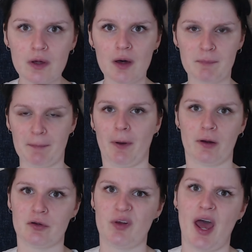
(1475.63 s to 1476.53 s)
my
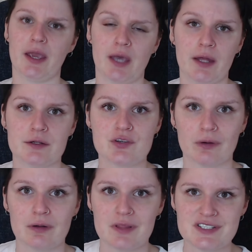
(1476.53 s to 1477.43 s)
partner and I kind of
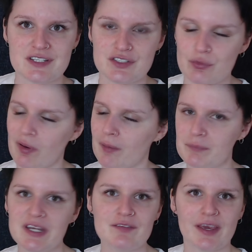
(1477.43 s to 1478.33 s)
turned this into a
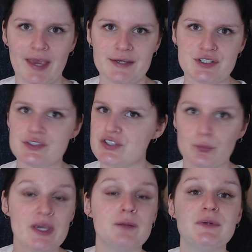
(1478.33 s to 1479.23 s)
mini vacation. So
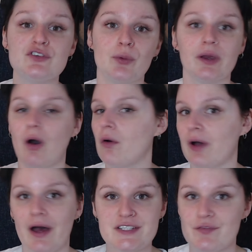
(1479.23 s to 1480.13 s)
we had been doing all
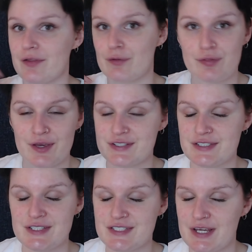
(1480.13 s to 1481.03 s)
kinds of other things in
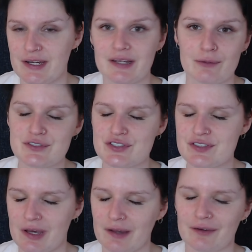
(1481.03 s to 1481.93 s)
the city, and I was just
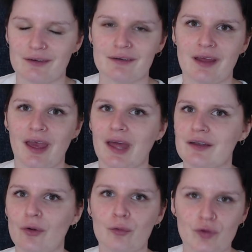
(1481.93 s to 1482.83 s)
tired
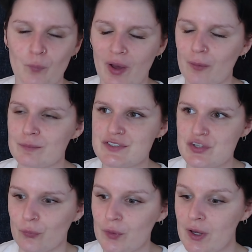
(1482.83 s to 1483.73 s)
and overwhelmed.
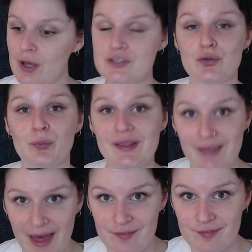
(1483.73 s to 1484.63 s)
So we
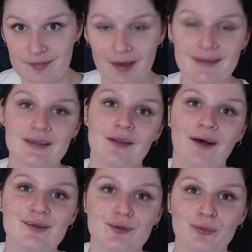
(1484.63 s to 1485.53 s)
left. I did
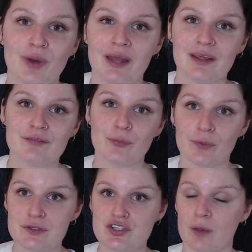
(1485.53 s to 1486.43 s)
not do any of the
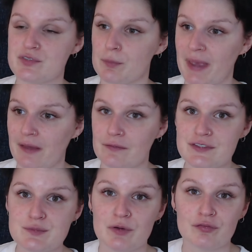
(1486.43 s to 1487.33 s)
workshops or
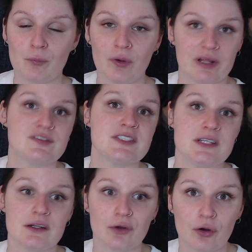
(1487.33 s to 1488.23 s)
panels, but from what I've seen
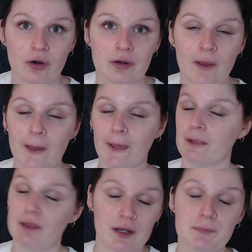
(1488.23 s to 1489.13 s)
and heard,
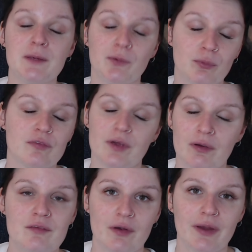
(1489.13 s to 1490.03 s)
a lot of people were
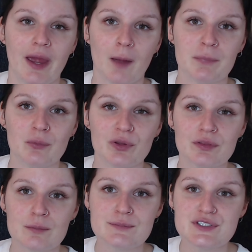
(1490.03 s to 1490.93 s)
very, very happy with
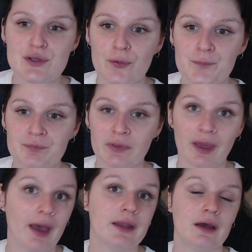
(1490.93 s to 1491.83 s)
them. So
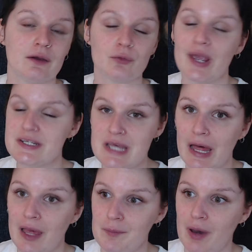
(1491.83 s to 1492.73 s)
I had a great
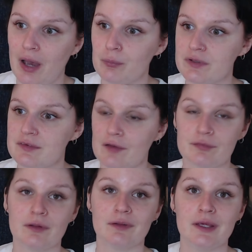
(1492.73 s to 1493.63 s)
time. I would
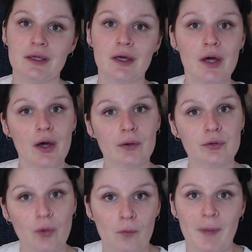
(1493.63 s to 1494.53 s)
definitely
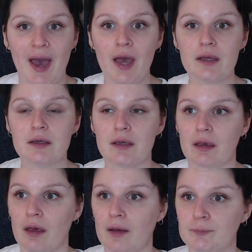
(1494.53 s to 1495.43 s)
go back.
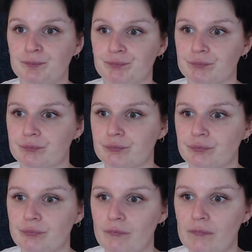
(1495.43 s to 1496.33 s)

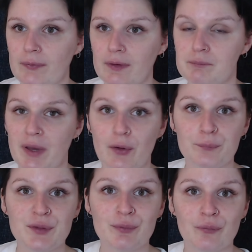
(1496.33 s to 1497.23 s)
My
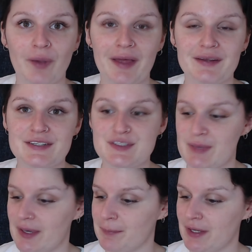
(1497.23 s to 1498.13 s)
only regret is
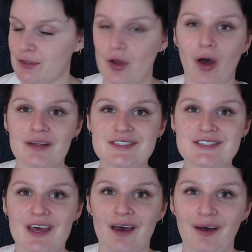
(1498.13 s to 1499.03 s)
maybe not
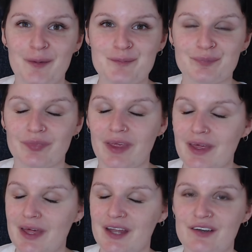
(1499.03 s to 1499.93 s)

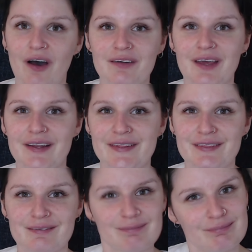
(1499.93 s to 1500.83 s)

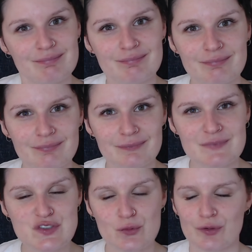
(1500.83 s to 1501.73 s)
getting
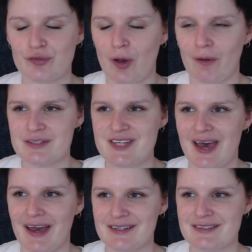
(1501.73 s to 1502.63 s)
sort of
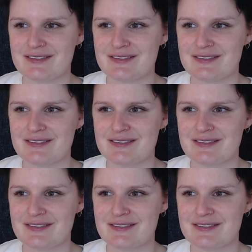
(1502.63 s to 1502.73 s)
contact